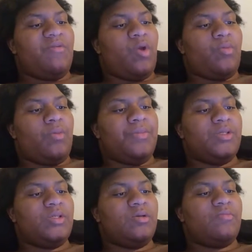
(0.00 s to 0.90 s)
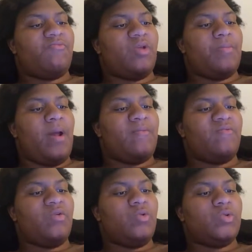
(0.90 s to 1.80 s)
giving her momentum for the
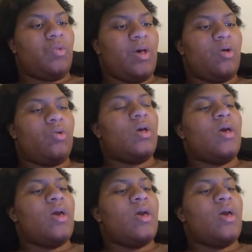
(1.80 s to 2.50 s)
pay-per-view as well,